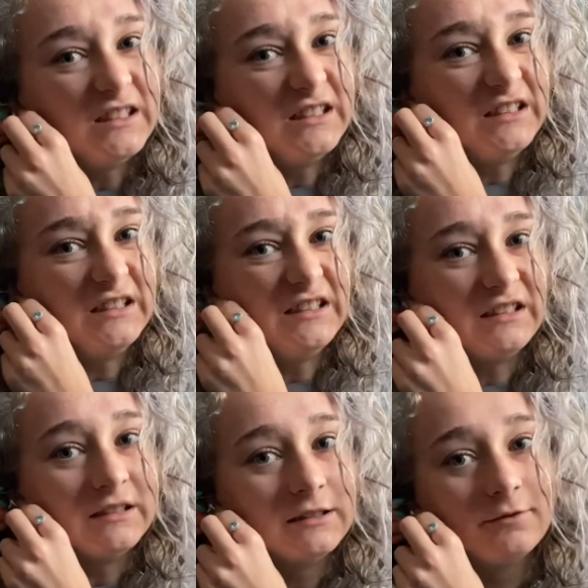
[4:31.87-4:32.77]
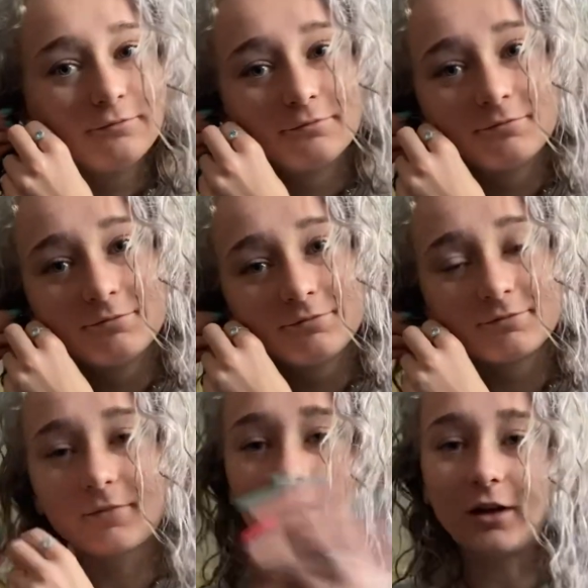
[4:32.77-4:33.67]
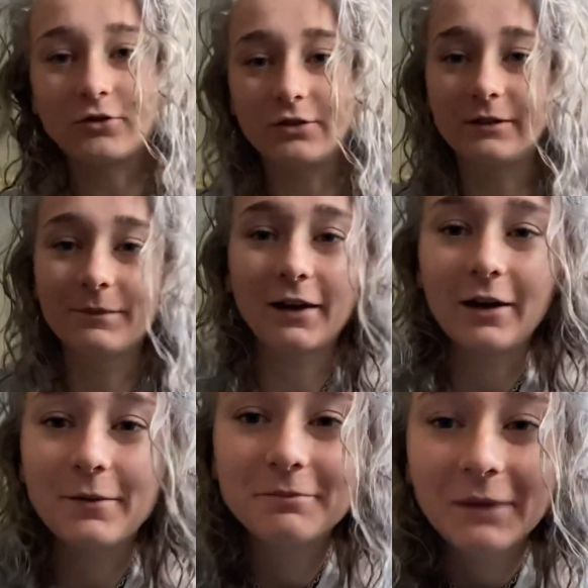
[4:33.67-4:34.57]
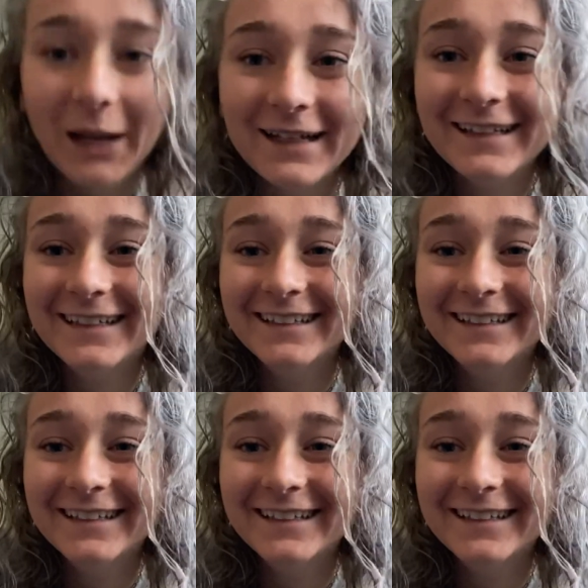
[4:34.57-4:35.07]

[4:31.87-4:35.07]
Ah. I'll do it. Okay, bye.